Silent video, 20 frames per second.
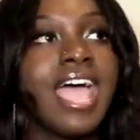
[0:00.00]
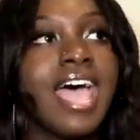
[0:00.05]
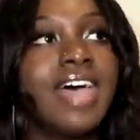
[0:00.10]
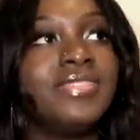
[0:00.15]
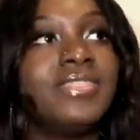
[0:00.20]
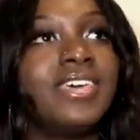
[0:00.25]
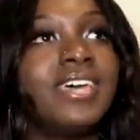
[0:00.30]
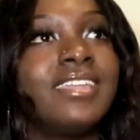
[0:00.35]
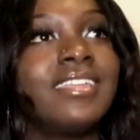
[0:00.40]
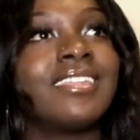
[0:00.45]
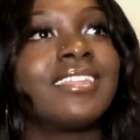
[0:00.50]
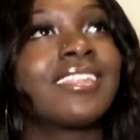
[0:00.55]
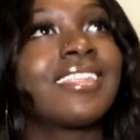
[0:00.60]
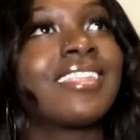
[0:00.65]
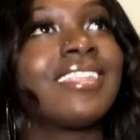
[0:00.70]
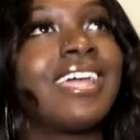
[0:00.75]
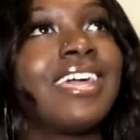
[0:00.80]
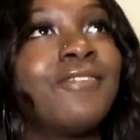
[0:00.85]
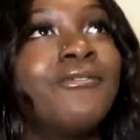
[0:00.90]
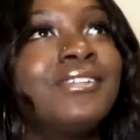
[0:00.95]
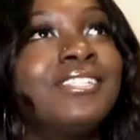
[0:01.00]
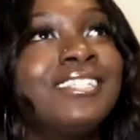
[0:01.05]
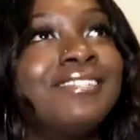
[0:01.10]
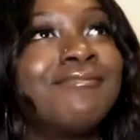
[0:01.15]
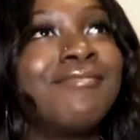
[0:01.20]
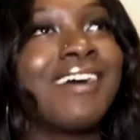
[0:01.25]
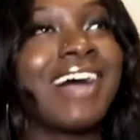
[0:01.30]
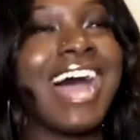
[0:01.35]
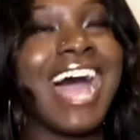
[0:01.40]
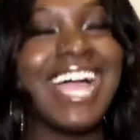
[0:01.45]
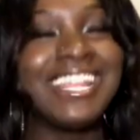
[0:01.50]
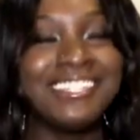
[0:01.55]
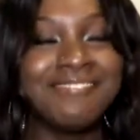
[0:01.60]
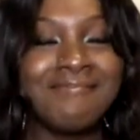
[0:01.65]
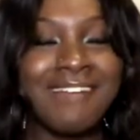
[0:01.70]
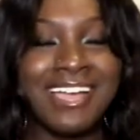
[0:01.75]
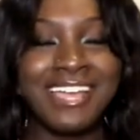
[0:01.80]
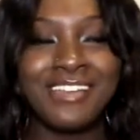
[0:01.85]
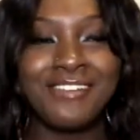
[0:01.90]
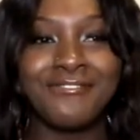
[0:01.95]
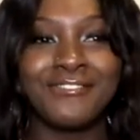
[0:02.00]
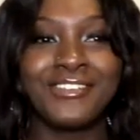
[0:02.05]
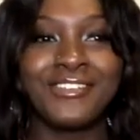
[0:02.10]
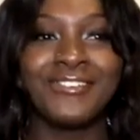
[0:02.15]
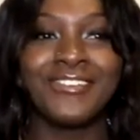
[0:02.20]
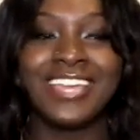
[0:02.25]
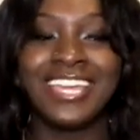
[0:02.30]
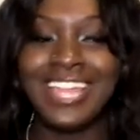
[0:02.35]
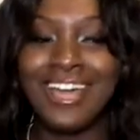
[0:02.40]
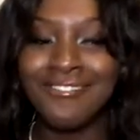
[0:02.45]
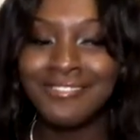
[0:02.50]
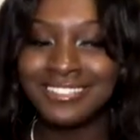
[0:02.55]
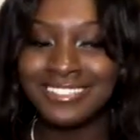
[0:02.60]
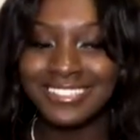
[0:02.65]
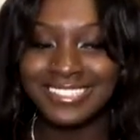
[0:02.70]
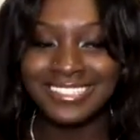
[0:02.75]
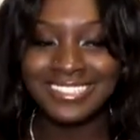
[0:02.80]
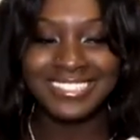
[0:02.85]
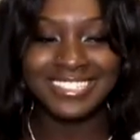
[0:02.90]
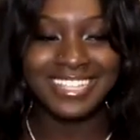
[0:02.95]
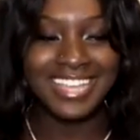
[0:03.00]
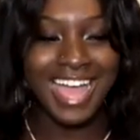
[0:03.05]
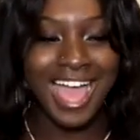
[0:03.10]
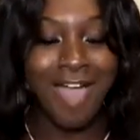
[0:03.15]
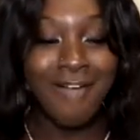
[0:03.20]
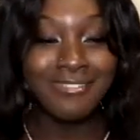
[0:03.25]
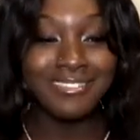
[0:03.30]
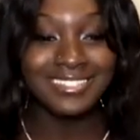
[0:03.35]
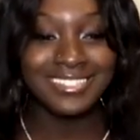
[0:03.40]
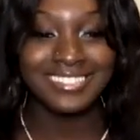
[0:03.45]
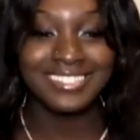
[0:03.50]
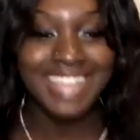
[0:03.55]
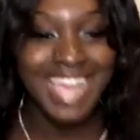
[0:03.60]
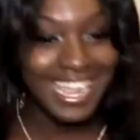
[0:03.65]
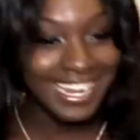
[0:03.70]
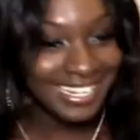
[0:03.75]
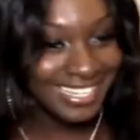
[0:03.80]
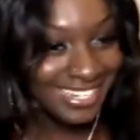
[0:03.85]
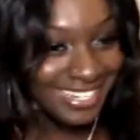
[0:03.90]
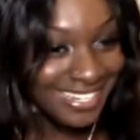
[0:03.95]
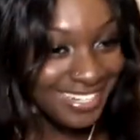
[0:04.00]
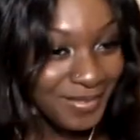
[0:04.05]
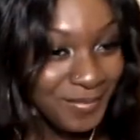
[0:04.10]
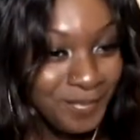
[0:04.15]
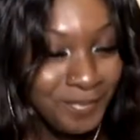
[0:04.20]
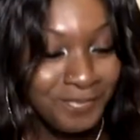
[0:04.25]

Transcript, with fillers: And then like we didn't, I did my interview and I was just, I was excited.